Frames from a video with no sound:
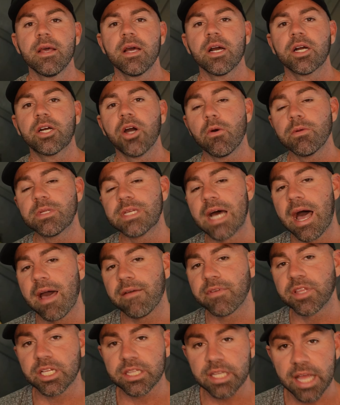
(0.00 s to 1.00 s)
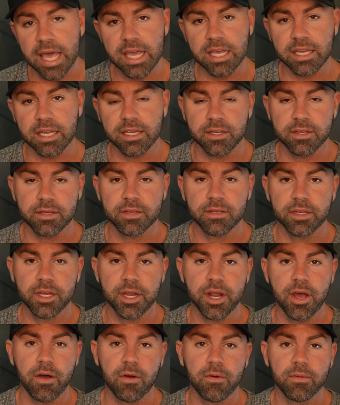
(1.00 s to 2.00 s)
go dive in the lake. You
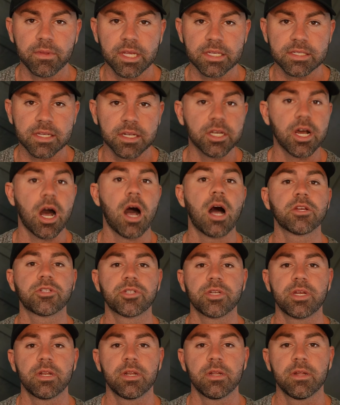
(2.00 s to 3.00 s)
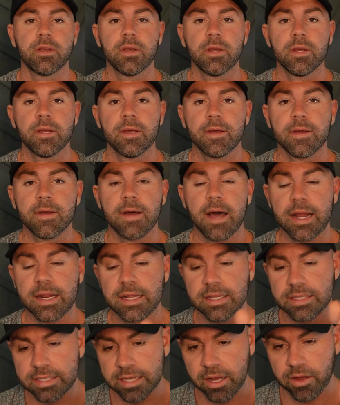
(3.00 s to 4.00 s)
know, listen, caution. I
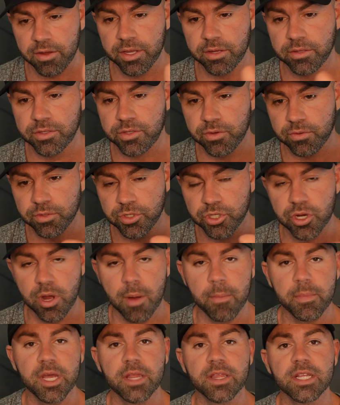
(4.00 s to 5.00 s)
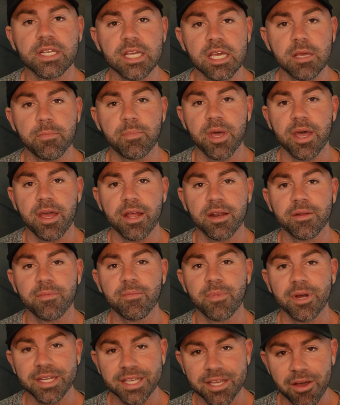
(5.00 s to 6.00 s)
didn't tell you to jump in the deep end,
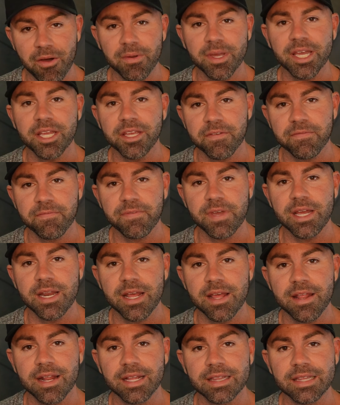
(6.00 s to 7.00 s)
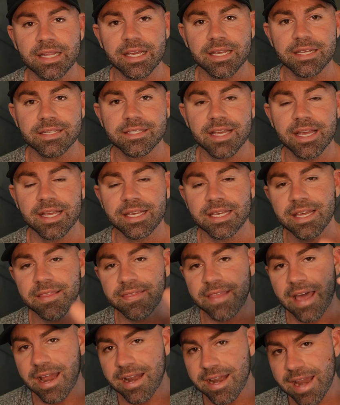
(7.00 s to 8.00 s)
but go get your feet in at least and get
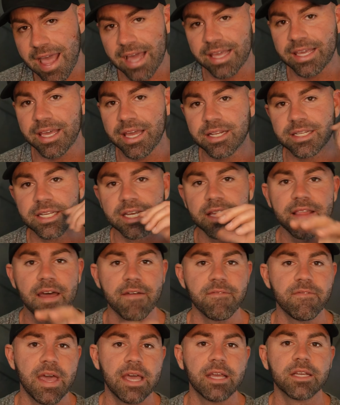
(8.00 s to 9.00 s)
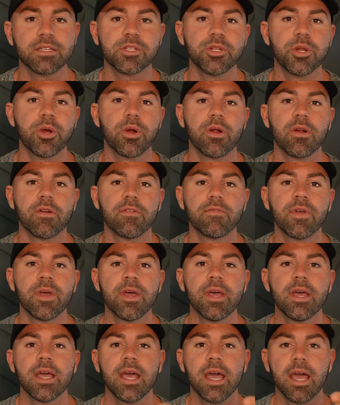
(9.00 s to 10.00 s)
that neck in to get that vagus nerve,
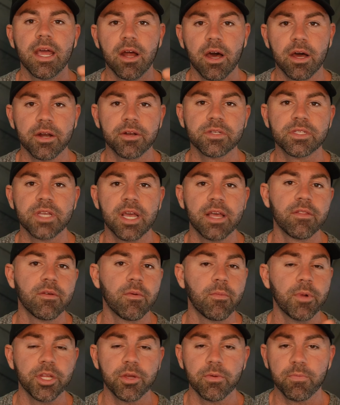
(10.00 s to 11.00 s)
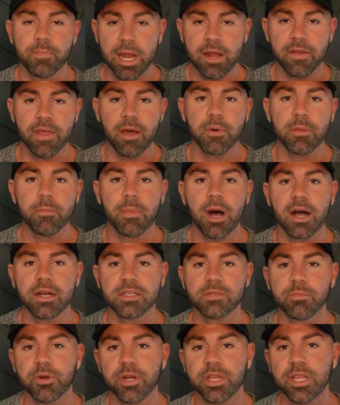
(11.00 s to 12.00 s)
and understand that when you pair that with box
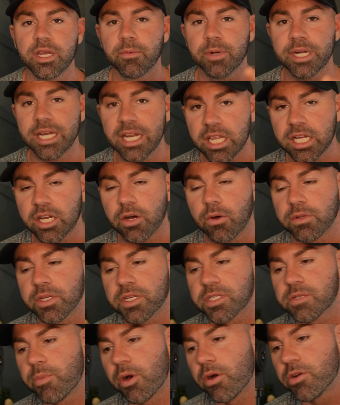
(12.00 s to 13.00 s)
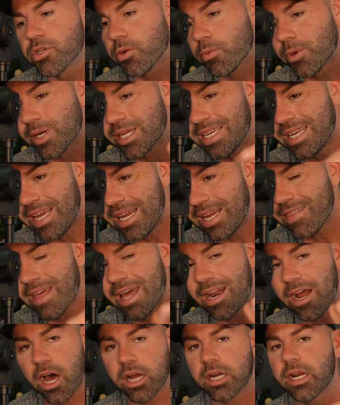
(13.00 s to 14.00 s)
breathing, we're getting the cold exposure, we're getting
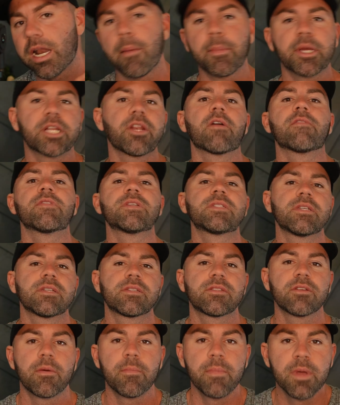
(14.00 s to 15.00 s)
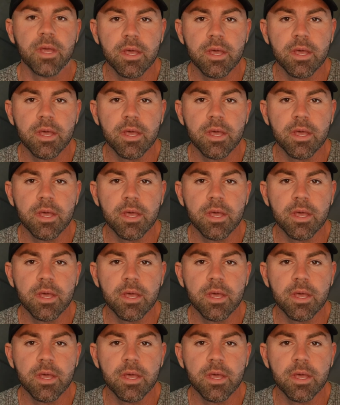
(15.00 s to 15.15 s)
that autonomic nervous system